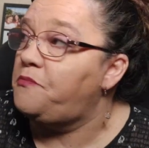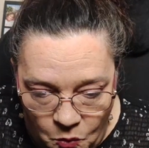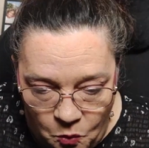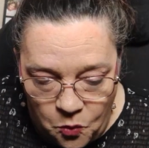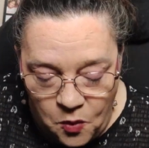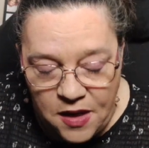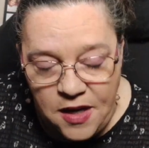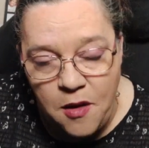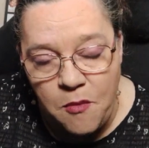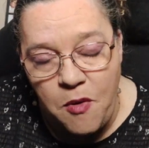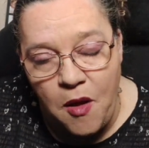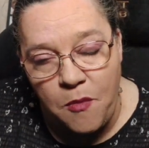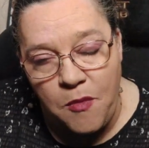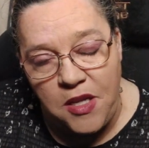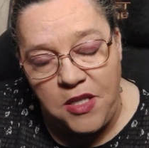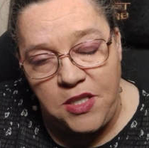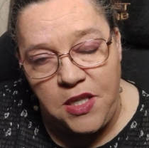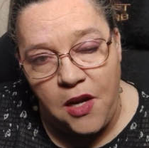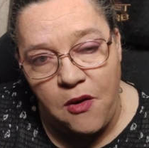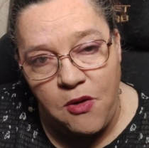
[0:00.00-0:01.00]
When I bought
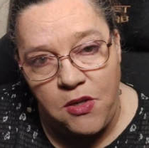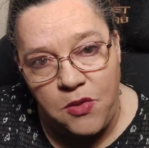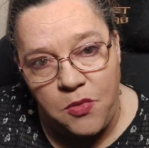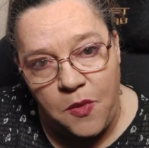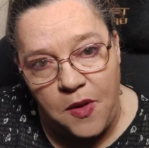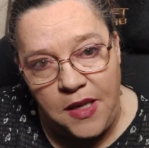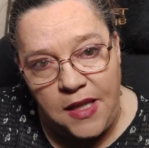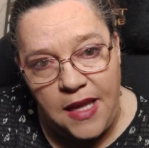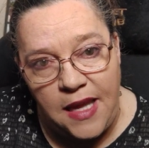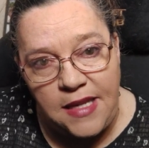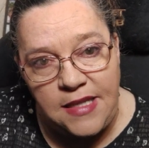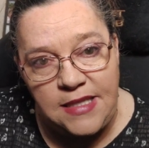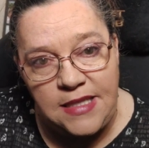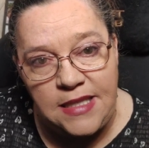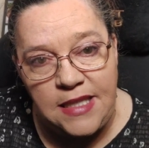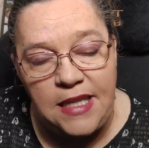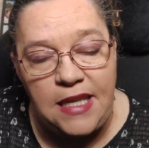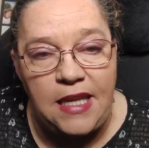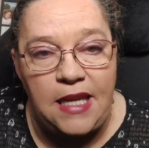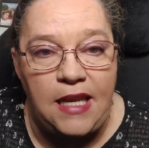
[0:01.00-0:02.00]
my chair in
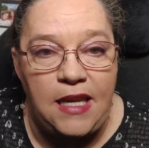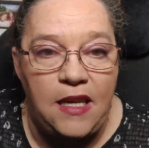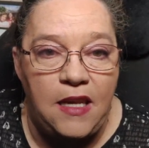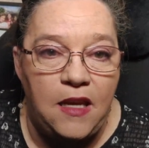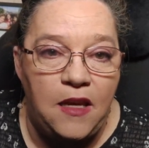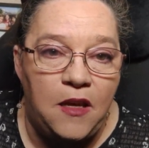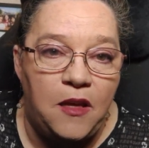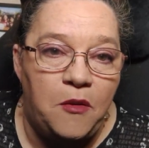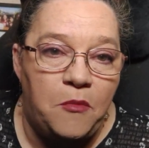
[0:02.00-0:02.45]
2018,